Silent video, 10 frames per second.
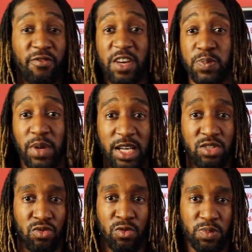Facebook
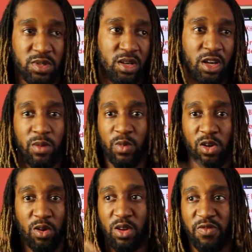has groups, we
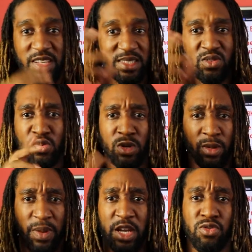know OnlyFans, Discord,
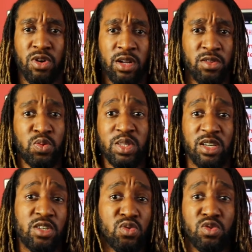and Patreon, and
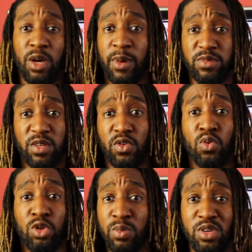Twitter is also coming up with something
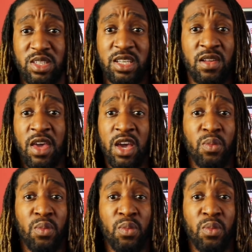called Community,